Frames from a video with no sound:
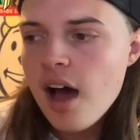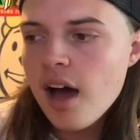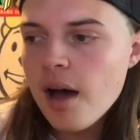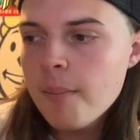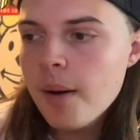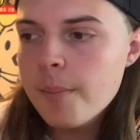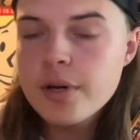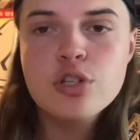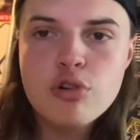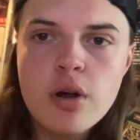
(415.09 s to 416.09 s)

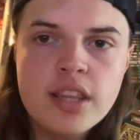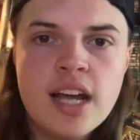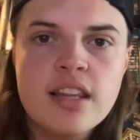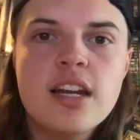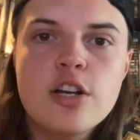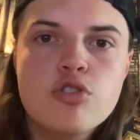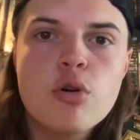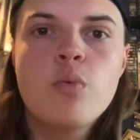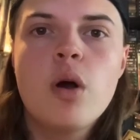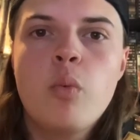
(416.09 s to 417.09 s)
But Drew, at the end of the day,
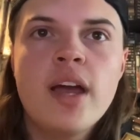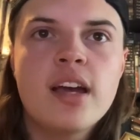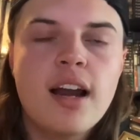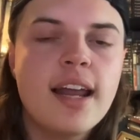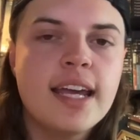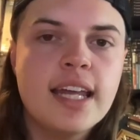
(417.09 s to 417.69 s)
Drew will win clean.